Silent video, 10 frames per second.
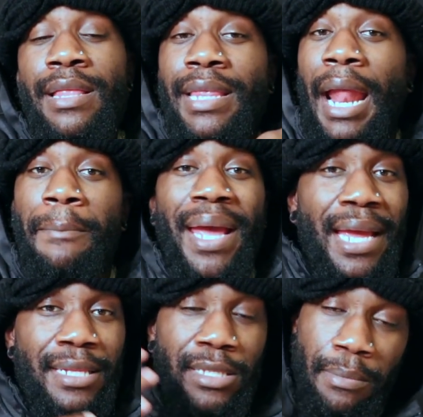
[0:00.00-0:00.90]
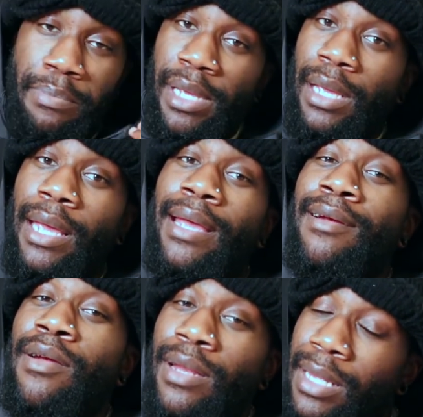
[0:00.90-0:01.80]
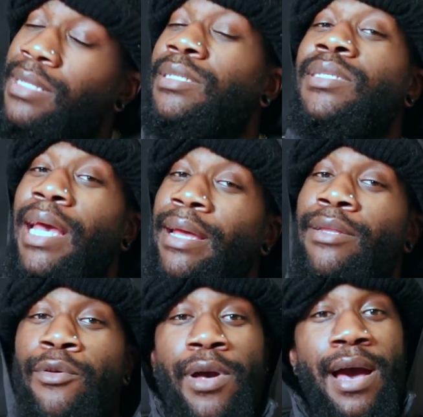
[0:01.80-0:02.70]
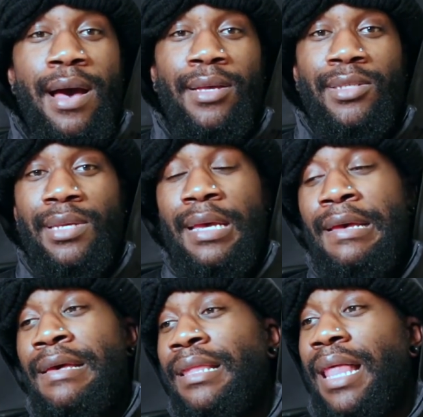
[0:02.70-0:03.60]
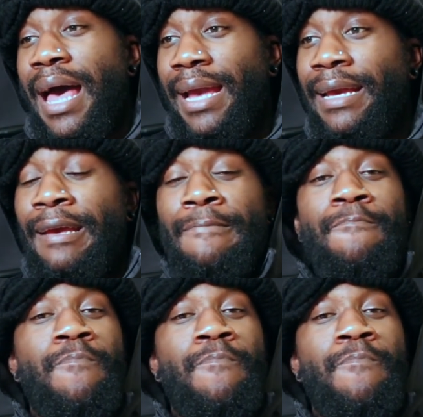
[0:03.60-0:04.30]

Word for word: that I made to be here and entertain you guys. Like,